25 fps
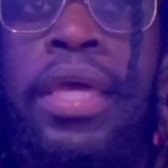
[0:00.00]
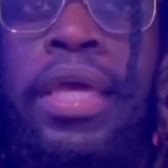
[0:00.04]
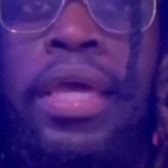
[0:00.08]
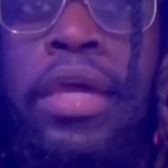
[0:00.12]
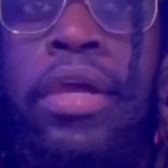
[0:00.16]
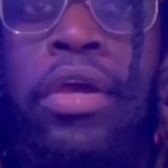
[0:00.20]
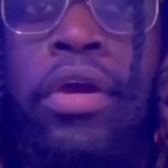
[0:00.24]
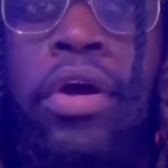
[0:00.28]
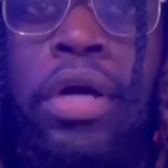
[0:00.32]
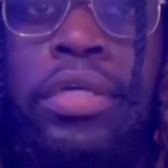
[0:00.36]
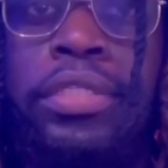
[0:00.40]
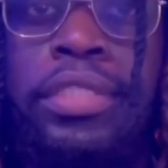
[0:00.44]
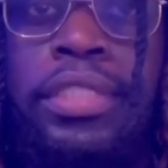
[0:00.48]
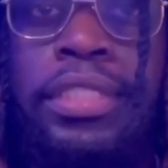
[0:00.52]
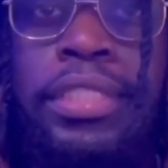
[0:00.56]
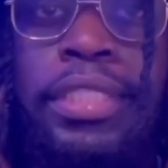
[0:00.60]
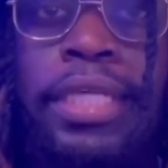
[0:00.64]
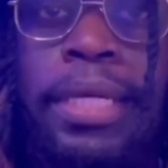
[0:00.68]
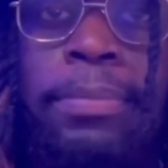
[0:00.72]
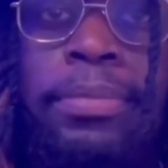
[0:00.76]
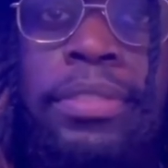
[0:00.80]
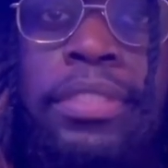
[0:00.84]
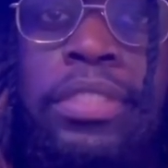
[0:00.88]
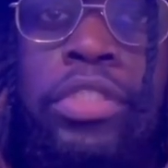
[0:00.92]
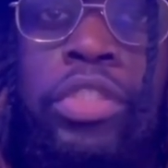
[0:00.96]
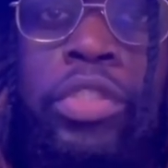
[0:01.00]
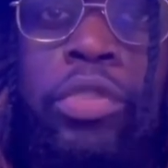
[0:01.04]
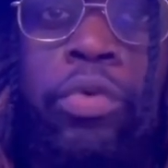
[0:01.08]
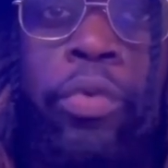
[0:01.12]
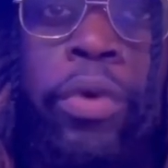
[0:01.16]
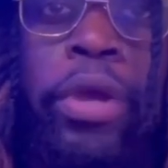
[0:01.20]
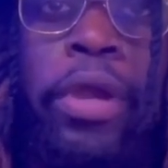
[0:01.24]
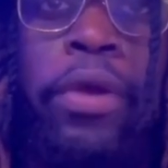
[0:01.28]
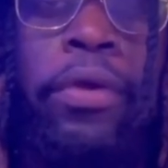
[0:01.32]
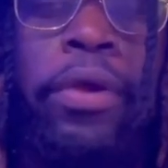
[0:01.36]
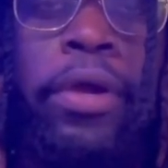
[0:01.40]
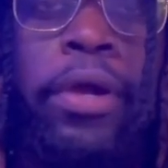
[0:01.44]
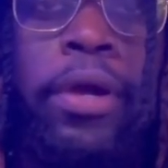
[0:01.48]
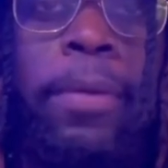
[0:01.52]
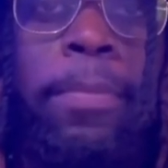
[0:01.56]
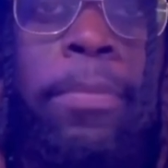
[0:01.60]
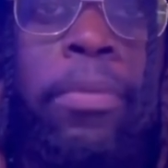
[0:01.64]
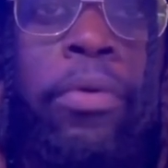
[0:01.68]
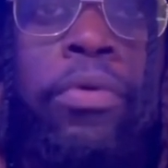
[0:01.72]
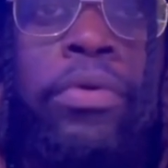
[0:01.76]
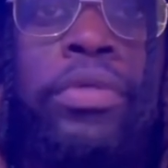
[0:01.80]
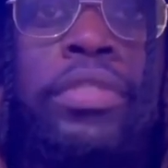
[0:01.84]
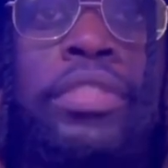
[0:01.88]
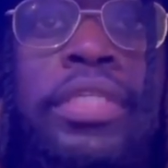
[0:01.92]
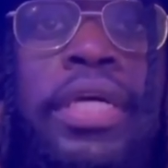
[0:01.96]
It causes them to square
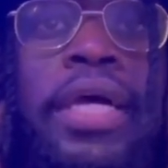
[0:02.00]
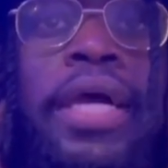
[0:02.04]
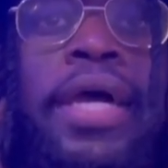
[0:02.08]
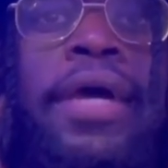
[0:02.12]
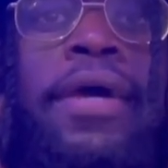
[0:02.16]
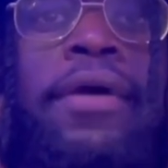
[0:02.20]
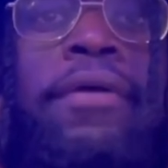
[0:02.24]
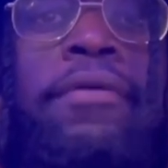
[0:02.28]
up or to